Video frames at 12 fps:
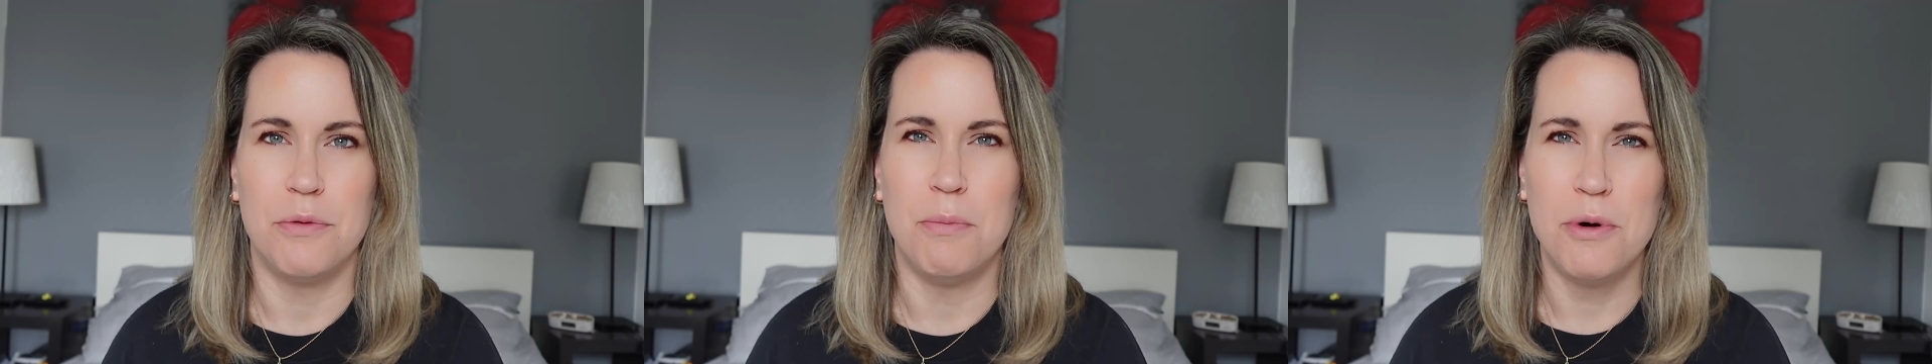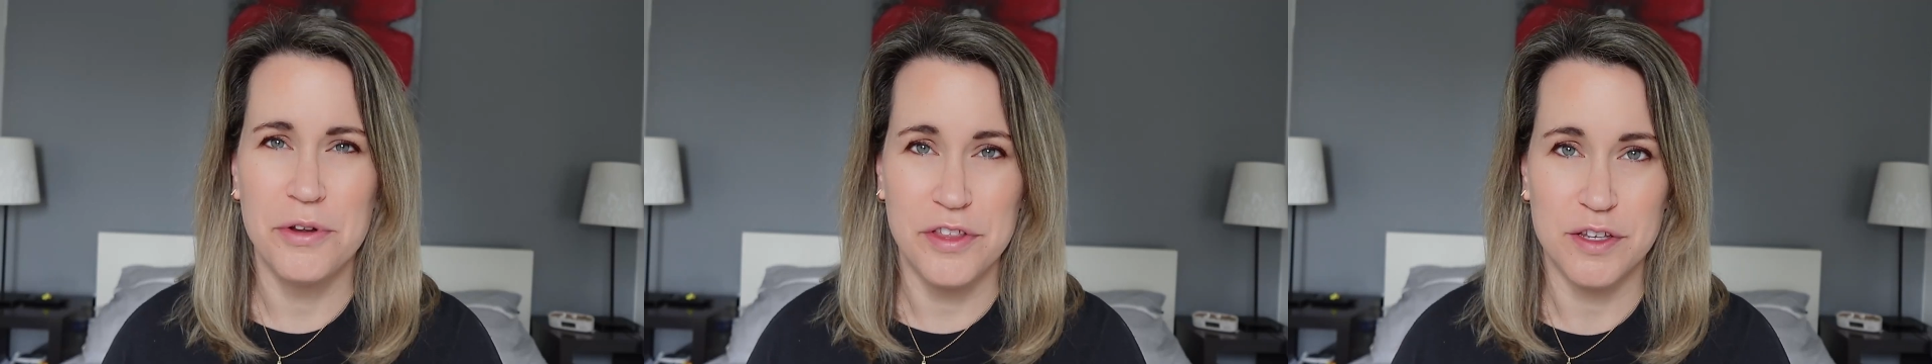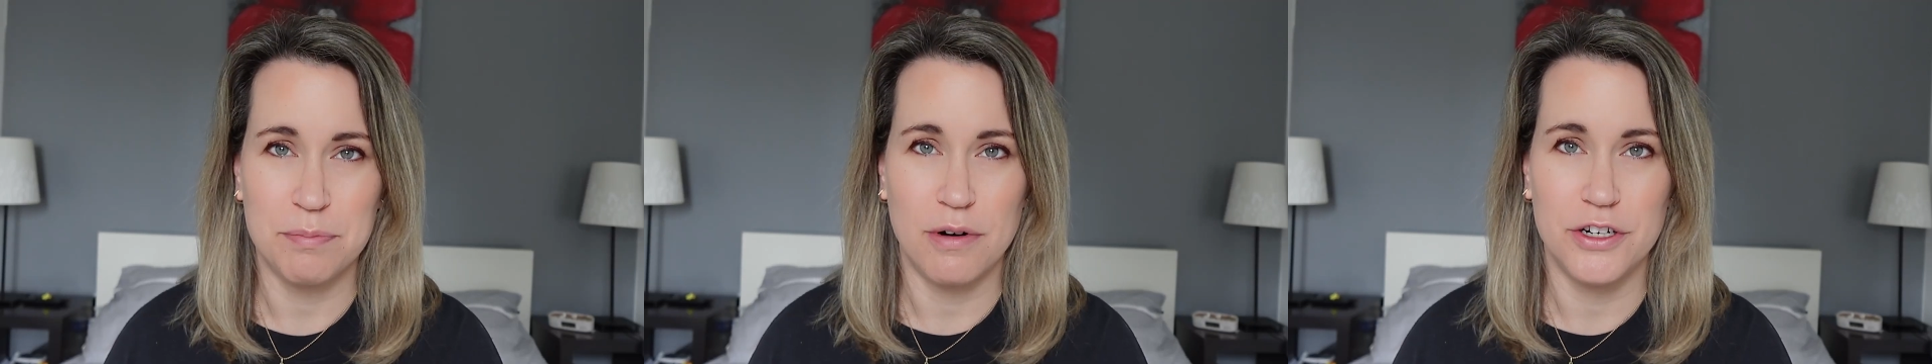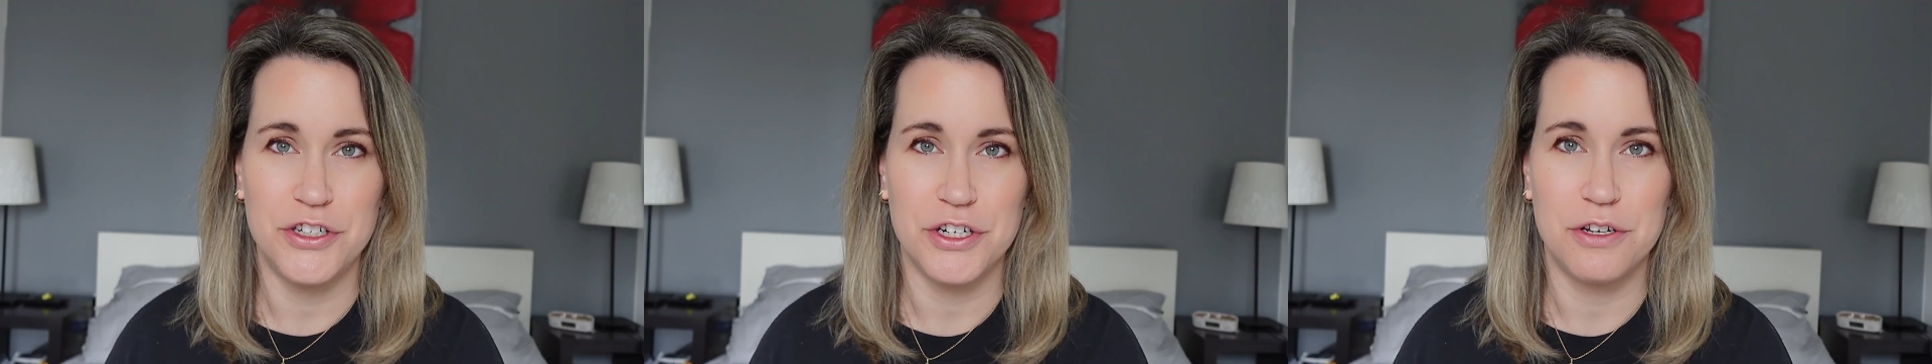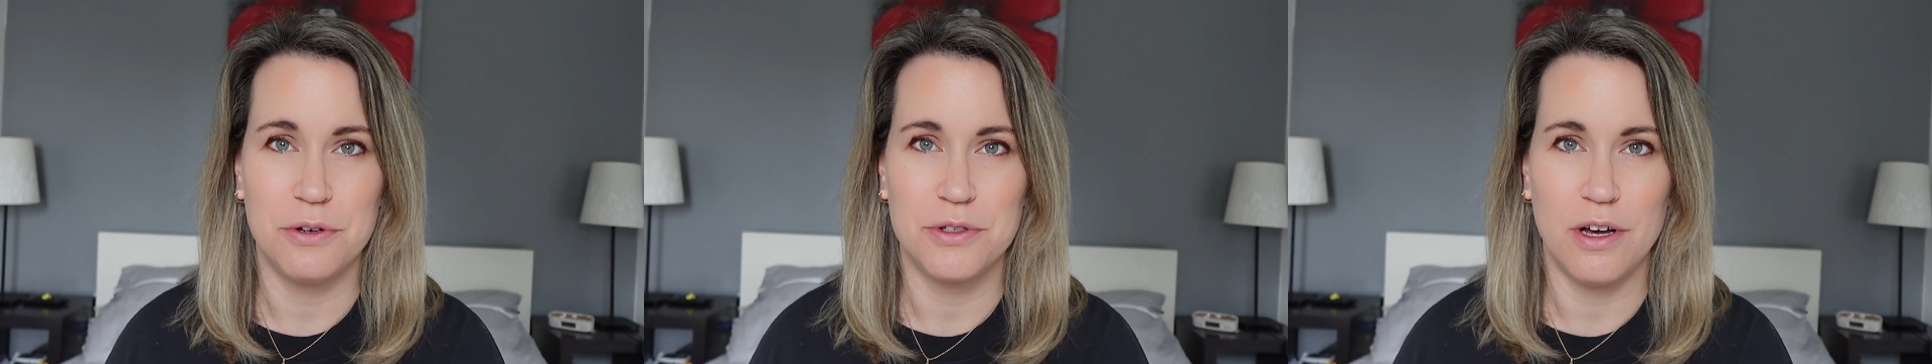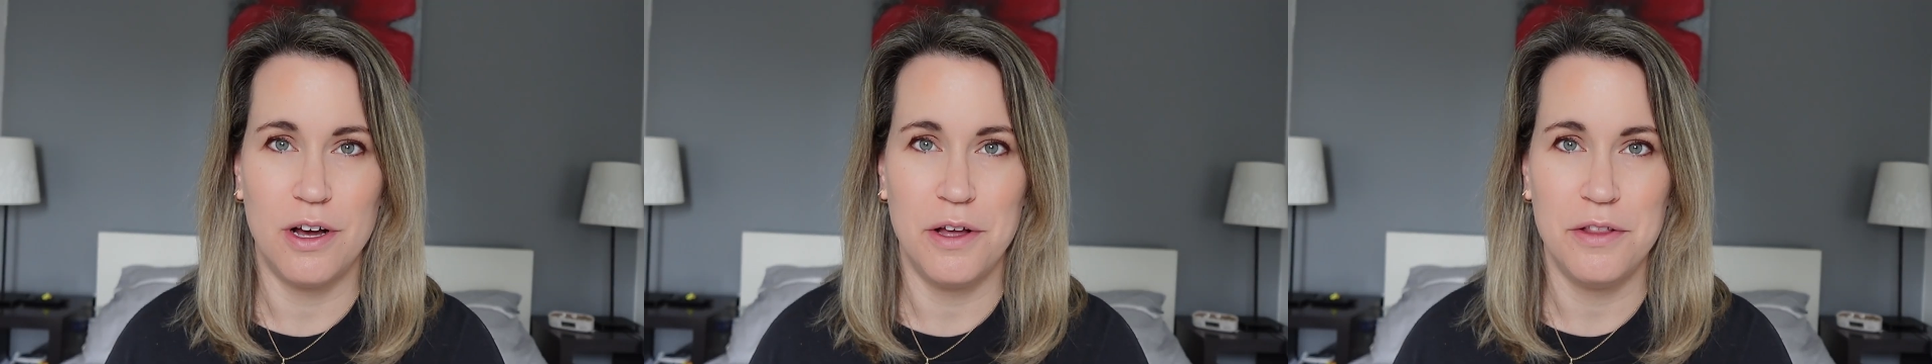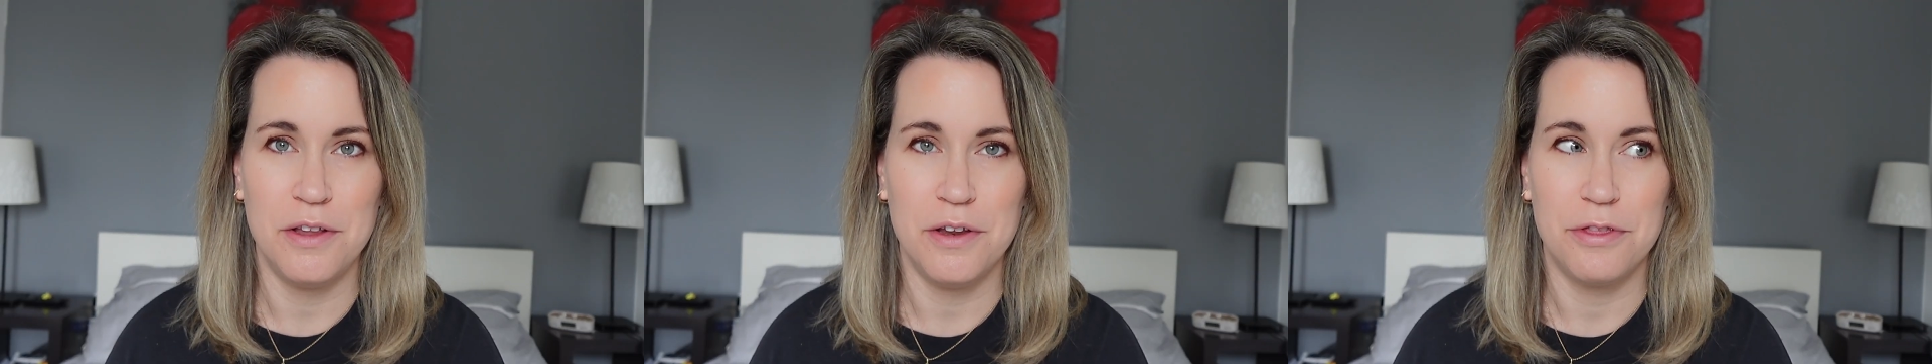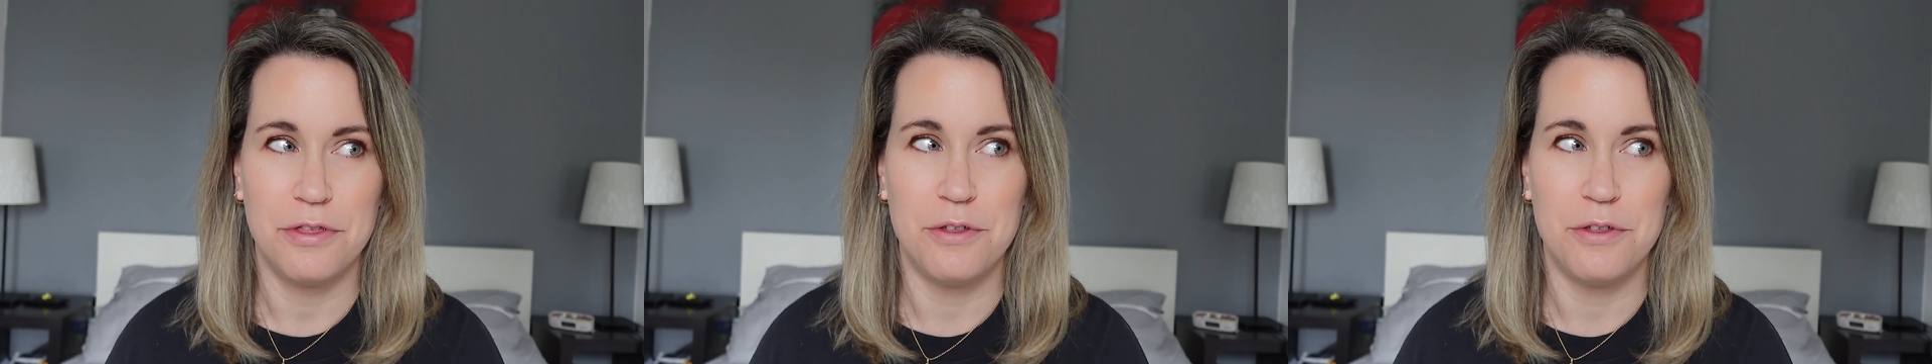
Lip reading: The more this project goes on,